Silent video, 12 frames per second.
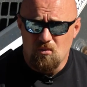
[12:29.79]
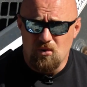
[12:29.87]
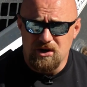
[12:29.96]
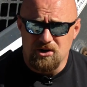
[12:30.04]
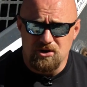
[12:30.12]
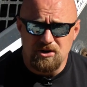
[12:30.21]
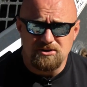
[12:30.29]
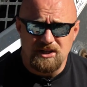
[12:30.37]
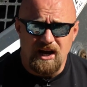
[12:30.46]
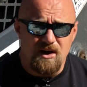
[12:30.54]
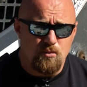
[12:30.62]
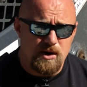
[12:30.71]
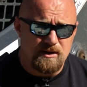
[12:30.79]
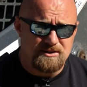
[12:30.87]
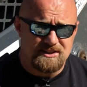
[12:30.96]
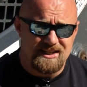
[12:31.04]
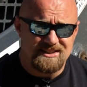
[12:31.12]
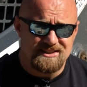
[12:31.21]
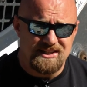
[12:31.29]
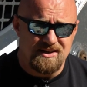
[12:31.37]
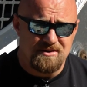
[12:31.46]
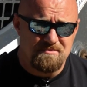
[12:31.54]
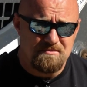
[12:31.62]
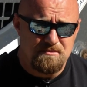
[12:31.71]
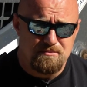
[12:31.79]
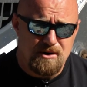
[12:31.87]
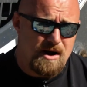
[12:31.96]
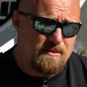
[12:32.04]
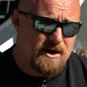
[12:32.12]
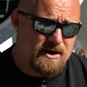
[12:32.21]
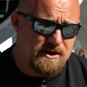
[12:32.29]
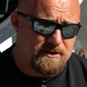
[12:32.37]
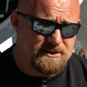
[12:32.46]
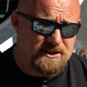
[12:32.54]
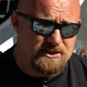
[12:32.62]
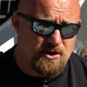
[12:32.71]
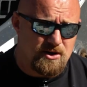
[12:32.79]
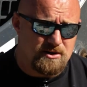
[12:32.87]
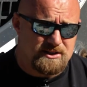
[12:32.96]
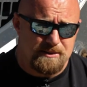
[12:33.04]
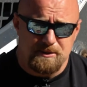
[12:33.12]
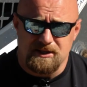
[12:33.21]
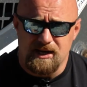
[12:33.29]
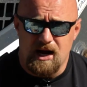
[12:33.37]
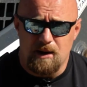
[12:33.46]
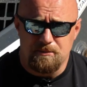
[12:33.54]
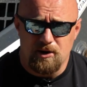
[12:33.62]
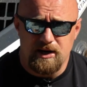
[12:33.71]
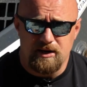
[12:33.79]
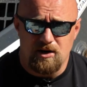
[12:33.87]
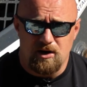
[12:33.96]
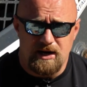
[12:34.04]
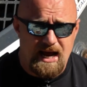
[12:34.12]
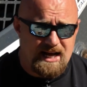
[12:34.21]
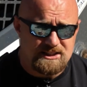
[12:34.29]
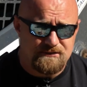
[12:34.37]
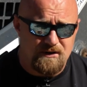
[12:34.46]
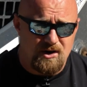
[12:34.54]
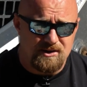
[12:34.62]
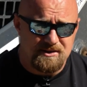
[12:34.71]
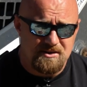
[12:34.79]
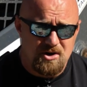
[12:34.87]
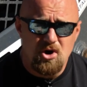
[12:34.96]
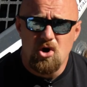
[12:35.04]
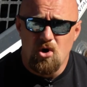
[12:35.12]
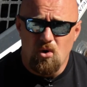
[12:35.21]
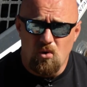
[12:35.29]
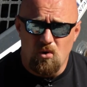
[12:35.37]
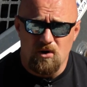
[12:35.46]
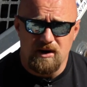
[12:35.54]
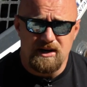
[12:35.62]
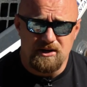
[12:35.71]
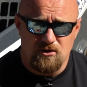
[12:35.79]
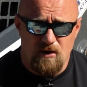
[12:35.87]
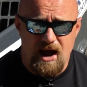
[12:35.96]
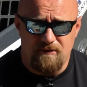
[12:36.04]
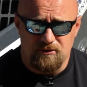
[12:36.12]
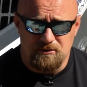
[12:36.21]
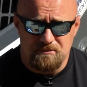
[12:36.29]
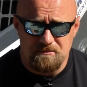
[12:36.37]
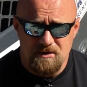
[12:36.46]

When you're using a wheeled skid steer, primary uses are typically operated on asphalt or in gravel,